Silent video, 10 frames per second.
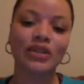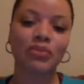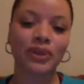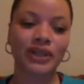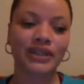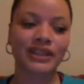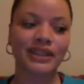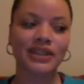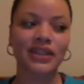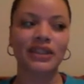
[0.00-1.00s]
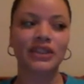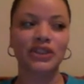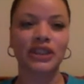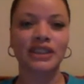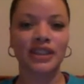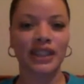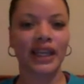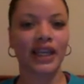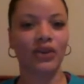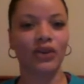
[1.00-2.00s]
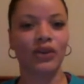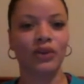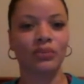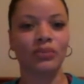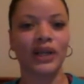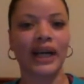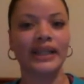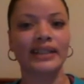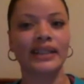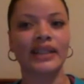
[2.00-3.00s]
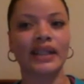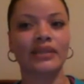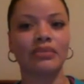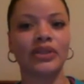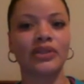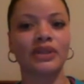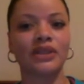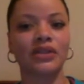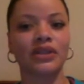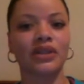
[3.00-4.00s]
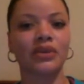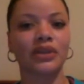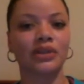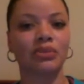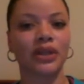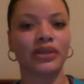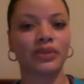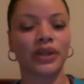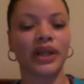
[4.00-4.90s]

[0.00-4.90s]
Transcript: in the book, they're still in the tree, so they can't go home. I think that Mira was told to go with her brother